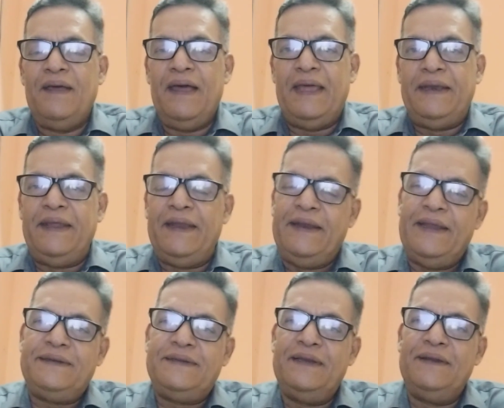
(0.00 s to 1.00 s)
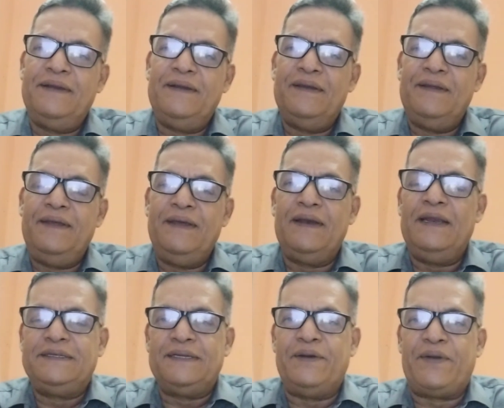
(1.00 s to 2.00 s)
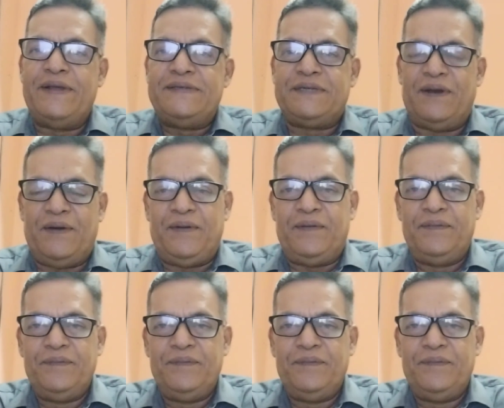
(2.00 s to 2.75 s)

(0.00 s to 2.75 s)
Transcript: and a NET in English literature.